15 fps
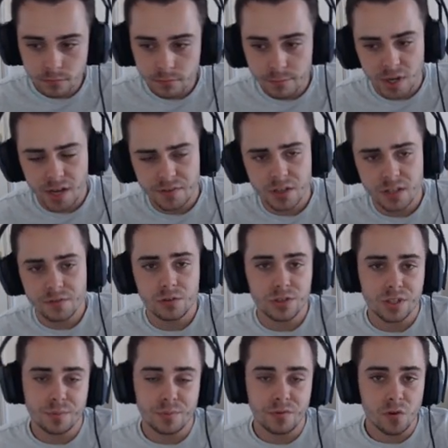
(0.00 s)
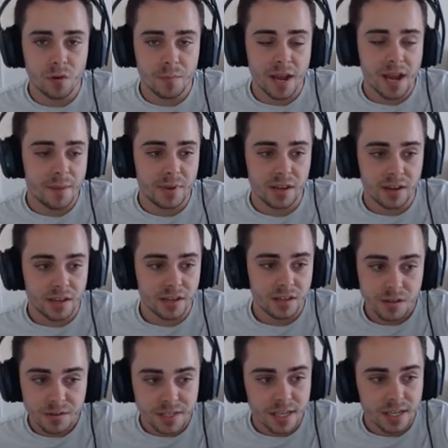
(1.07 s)
But I've used Florges before, I'm happy I can
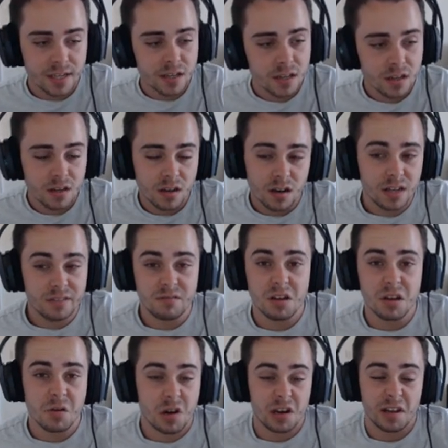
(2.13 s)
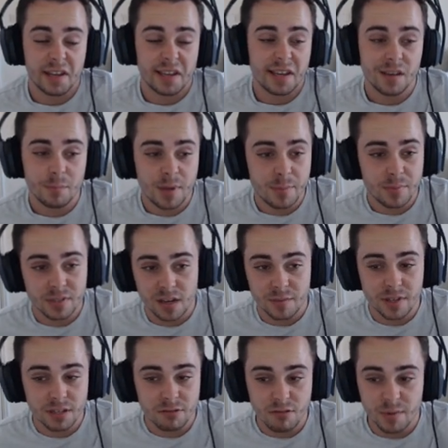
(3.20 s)
use it. I, I quite like it. People tell
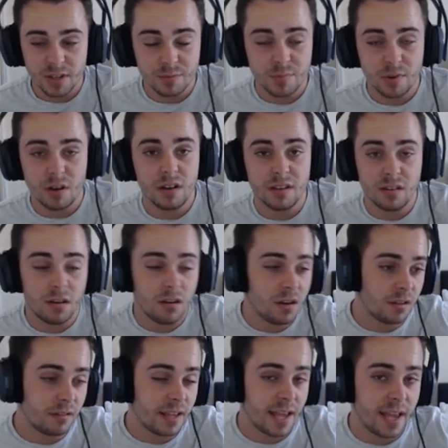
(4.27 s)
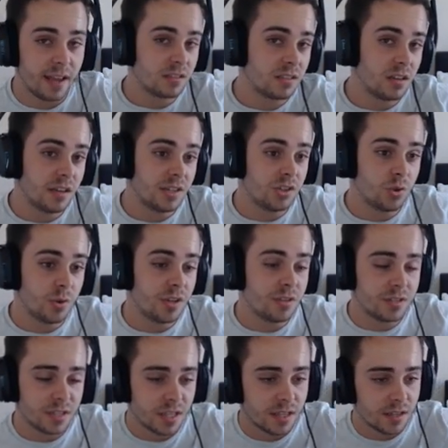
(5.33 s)
me it's rubbish, but I, I don't care because I enjoy
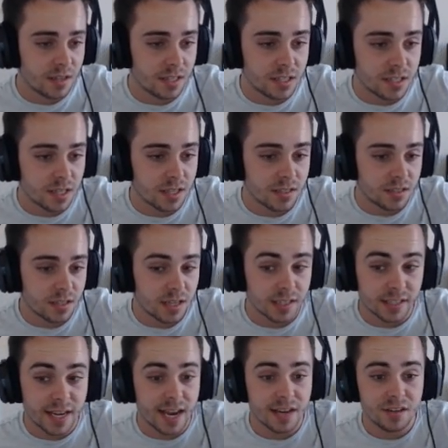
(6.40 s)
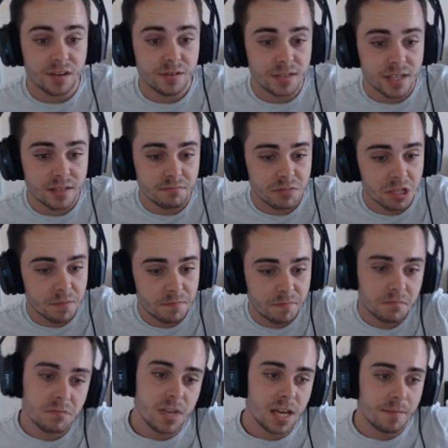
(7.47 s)
using it and, and, and can use it. So,
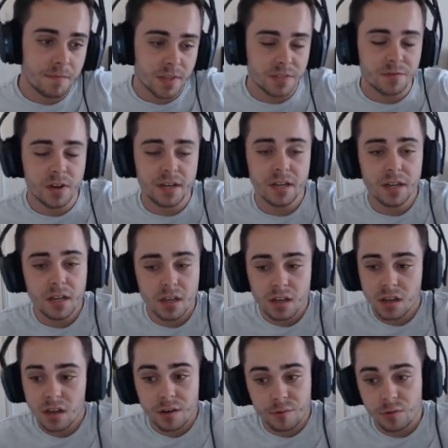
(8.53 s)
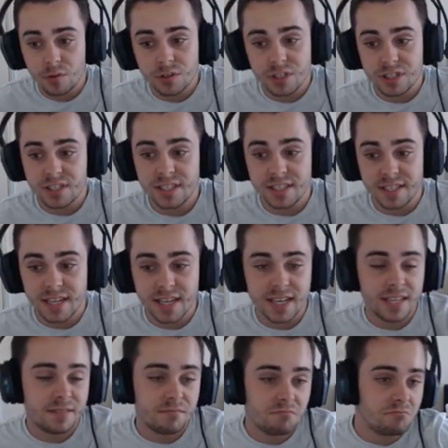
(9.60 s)
yeah, that's fine. Florges is
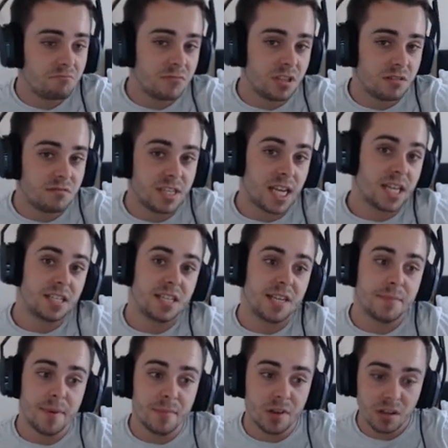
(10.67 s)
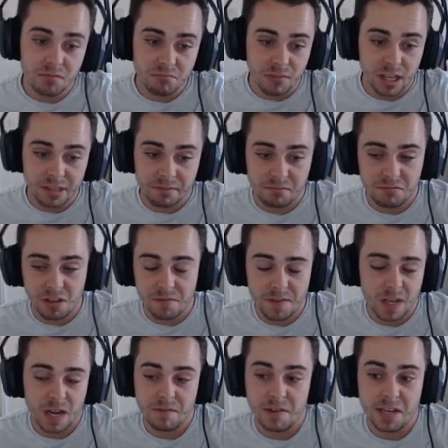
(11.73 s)
here, second team member. I don't
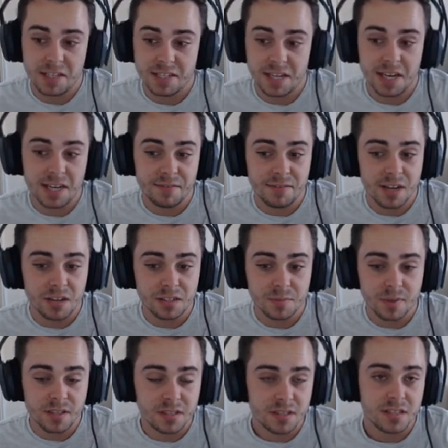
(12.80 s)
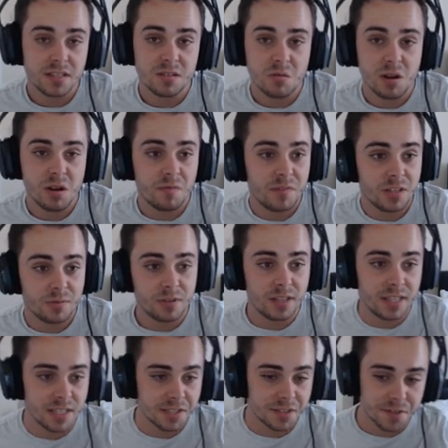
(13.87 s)
think I really need to say anything else because it's quite obvious what it
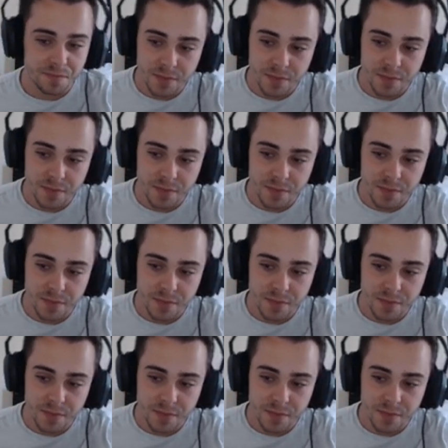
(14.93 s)
does.